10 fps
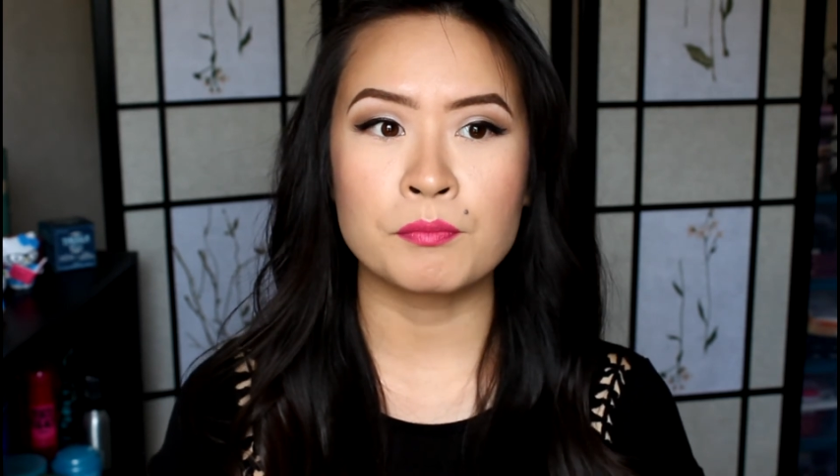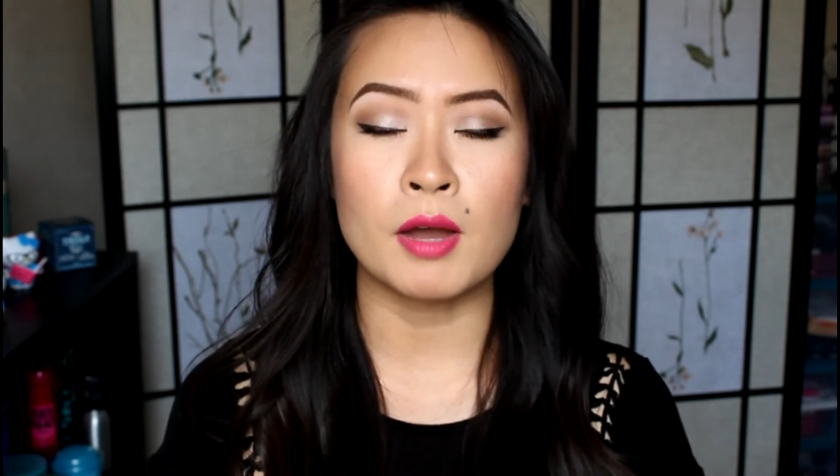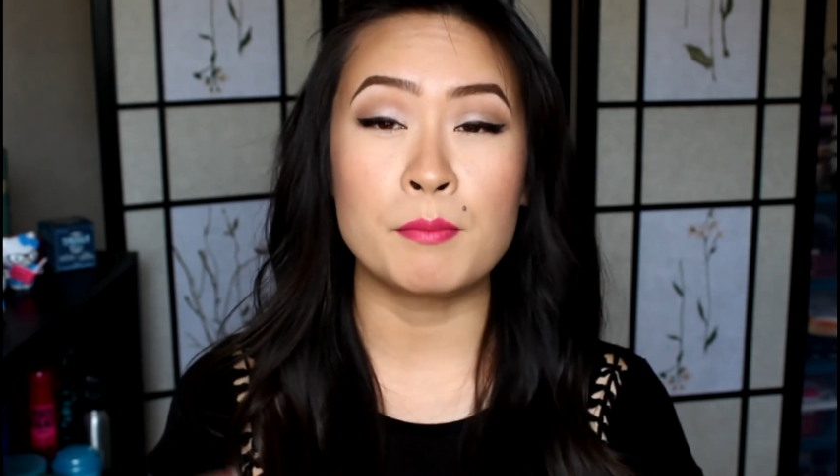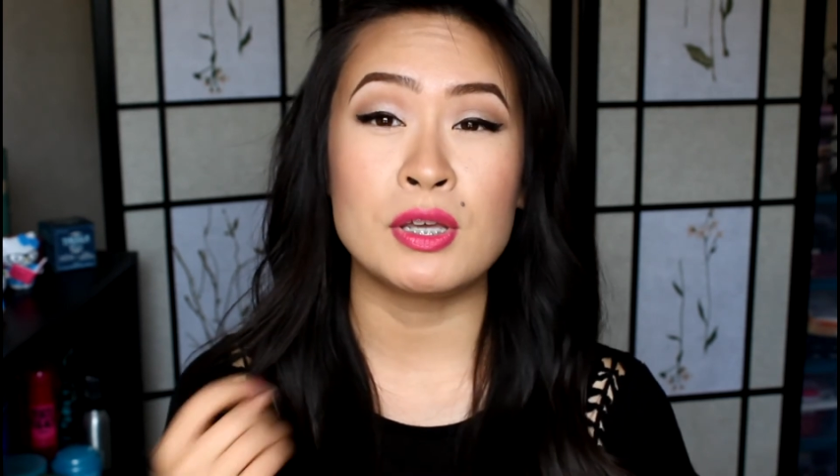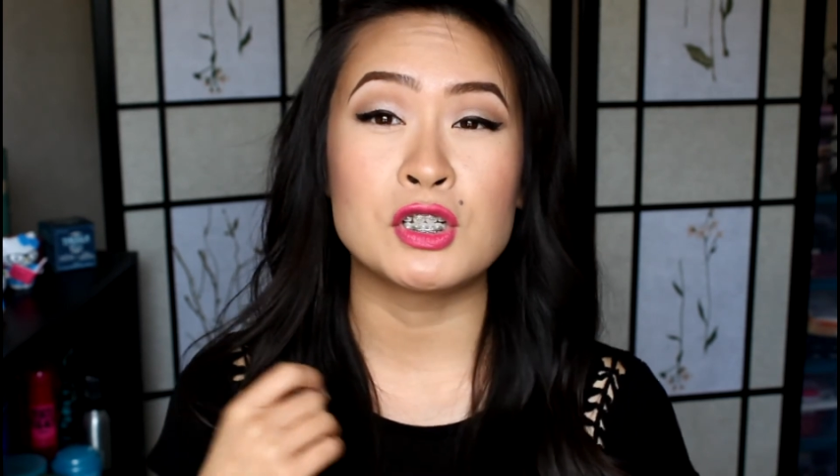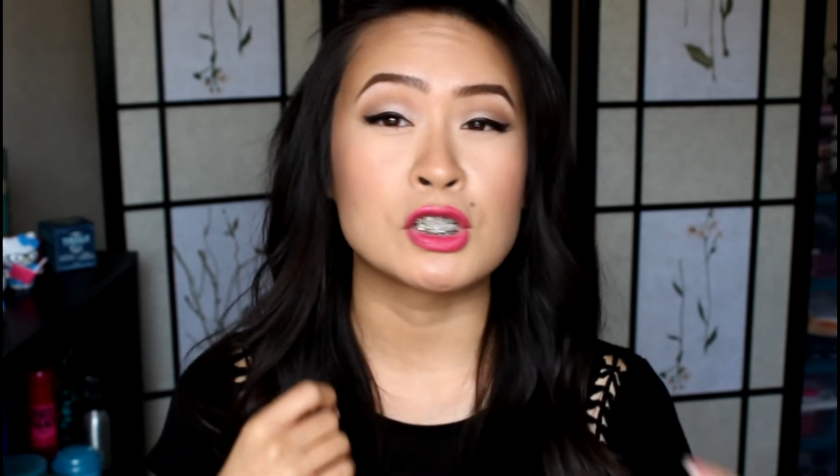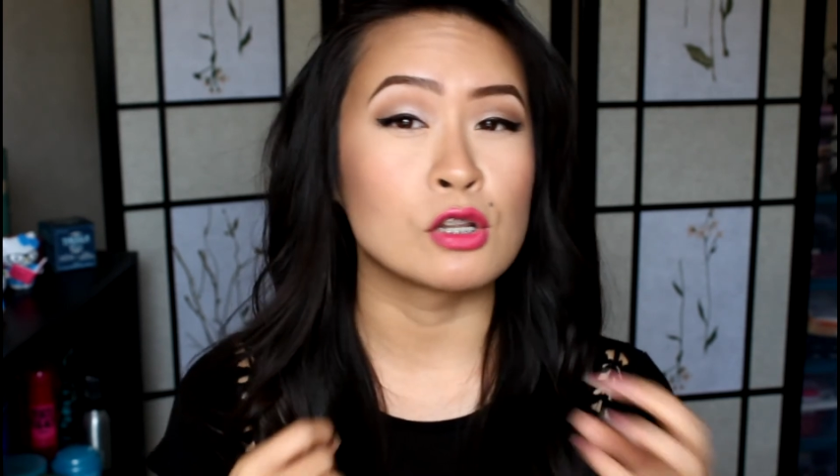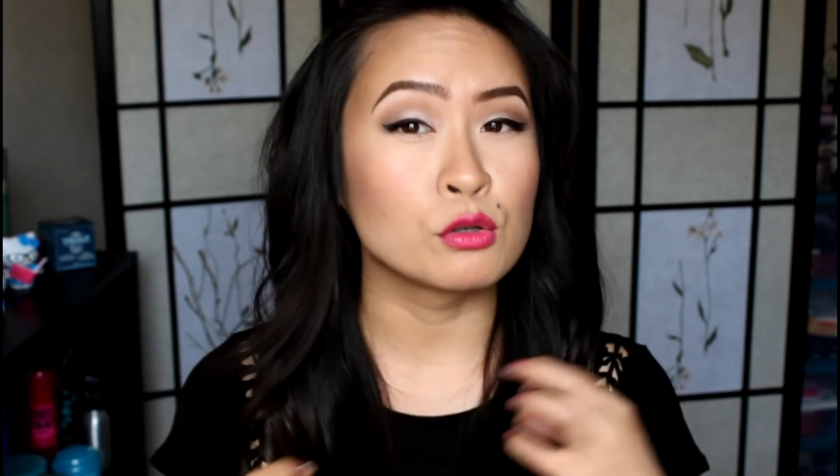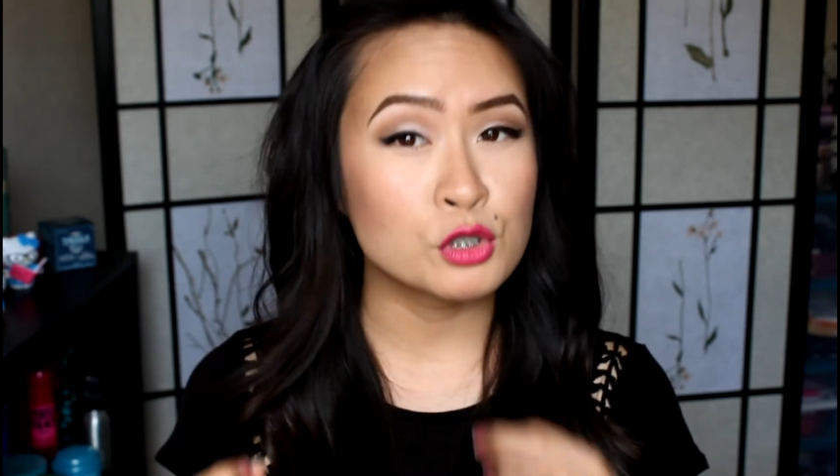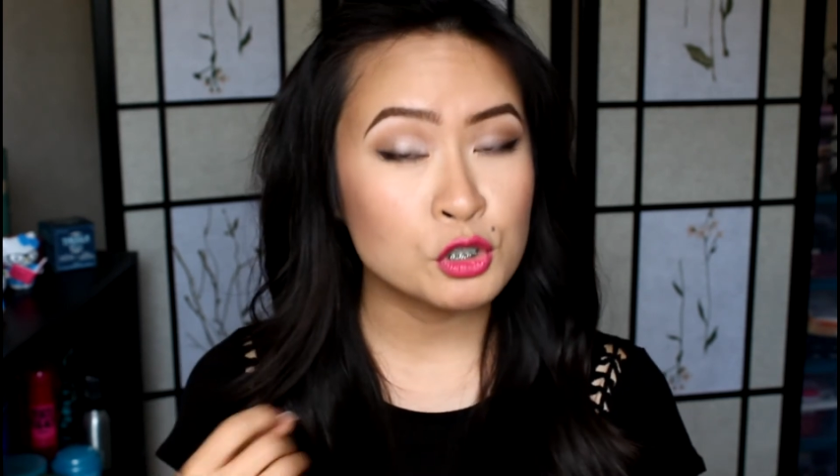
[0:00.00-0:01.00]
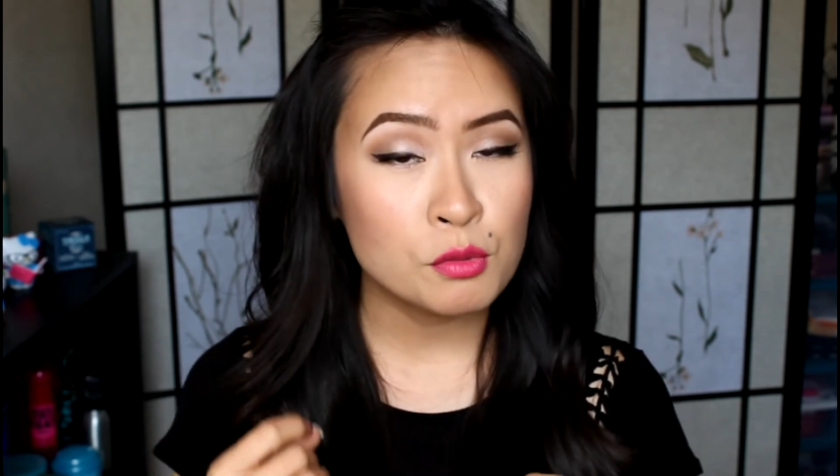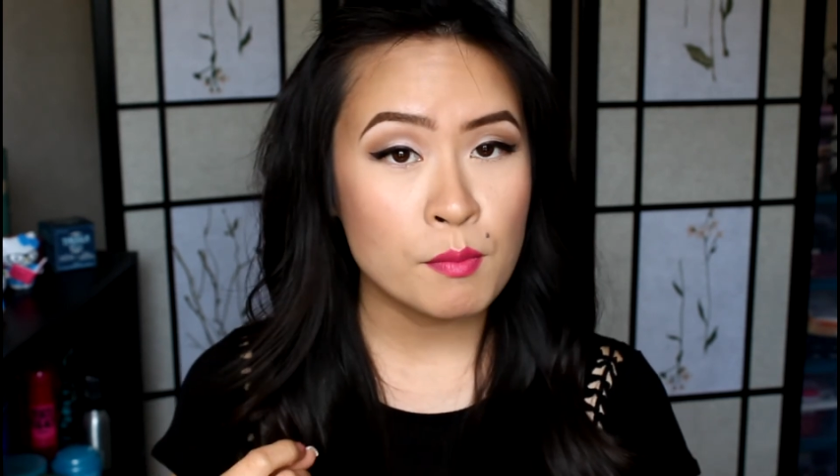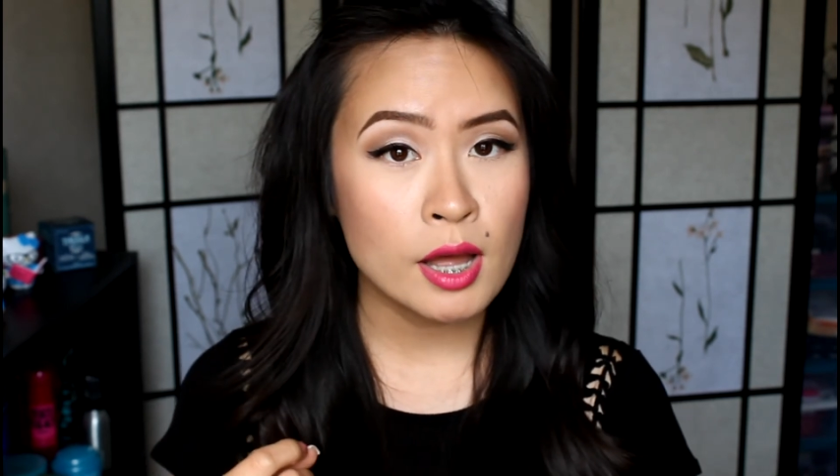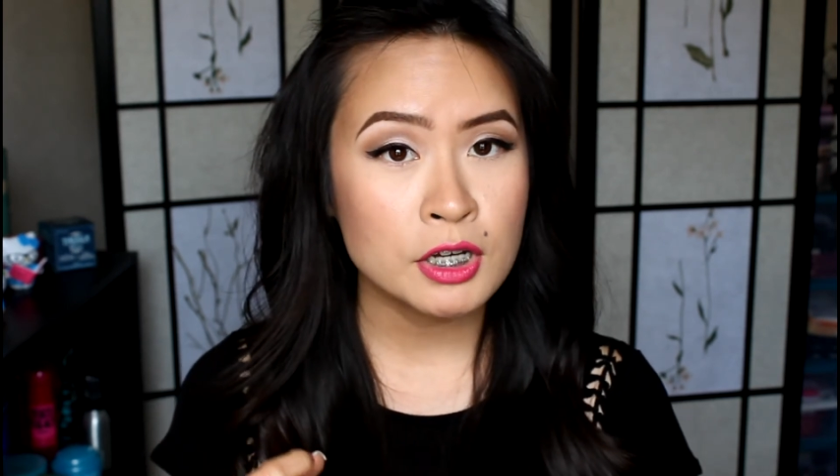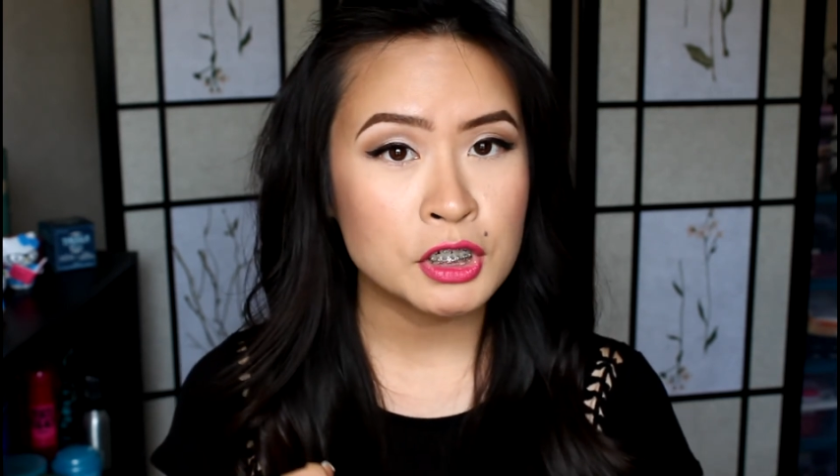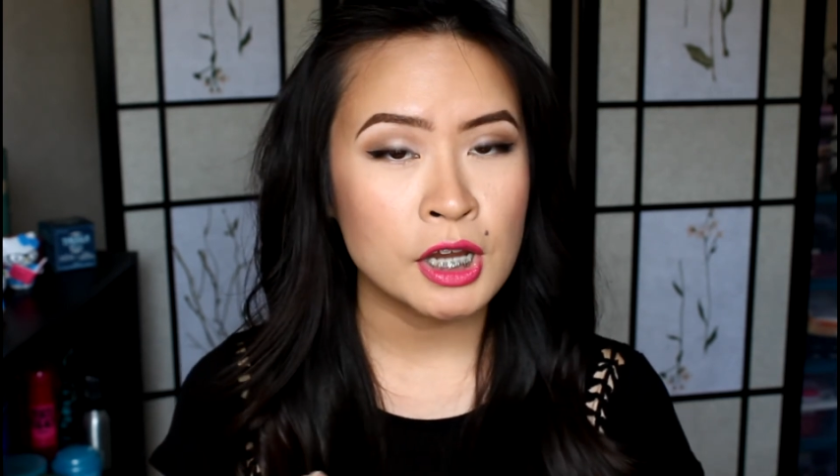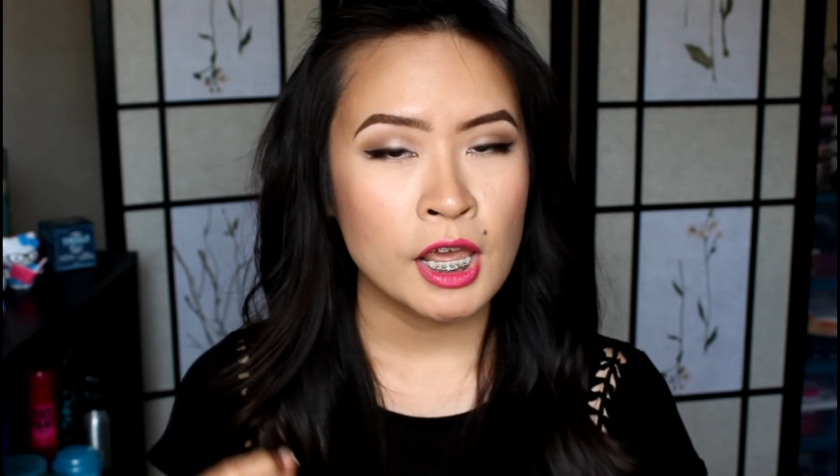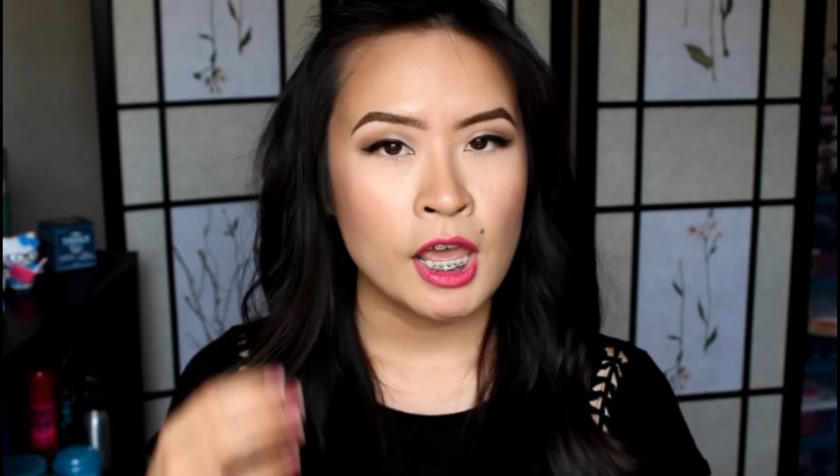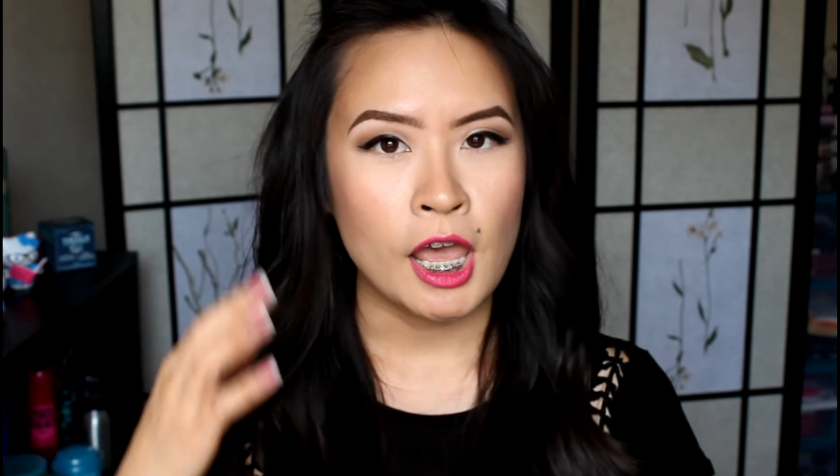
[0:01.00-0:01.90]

might be just a little too much